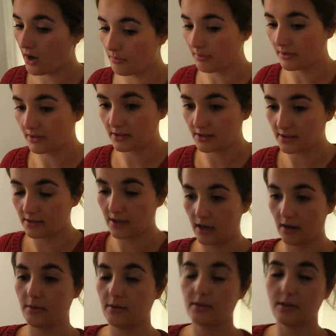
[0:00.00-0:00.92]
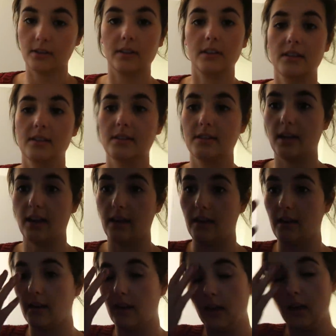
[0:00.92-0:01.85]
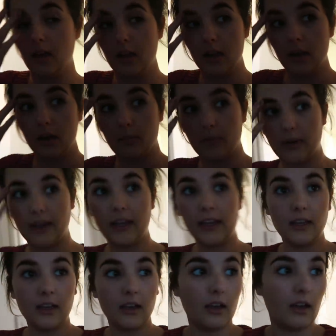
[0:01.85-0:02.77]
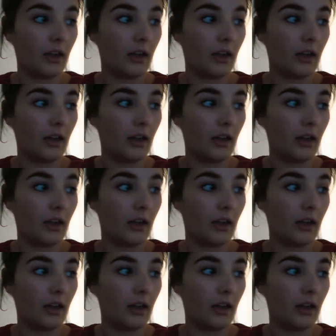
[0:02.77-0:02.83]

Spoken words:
up and this is how it's going to stay. We